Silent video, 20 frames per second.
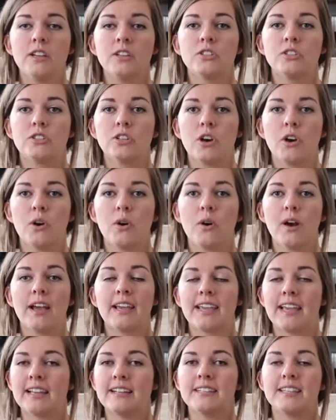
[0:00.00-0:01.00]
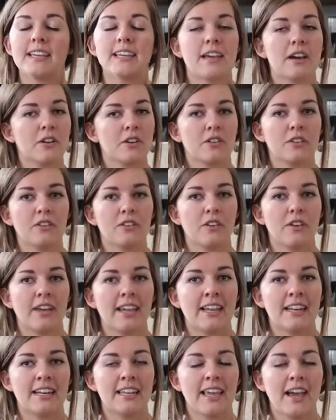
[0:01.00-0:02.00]
So again, take out your little
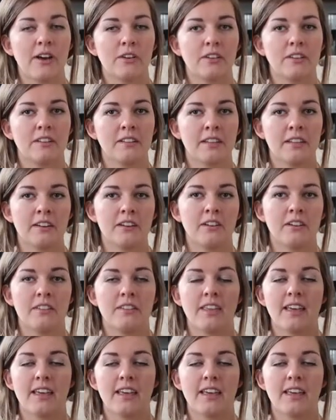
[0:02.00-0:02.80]
handy calculator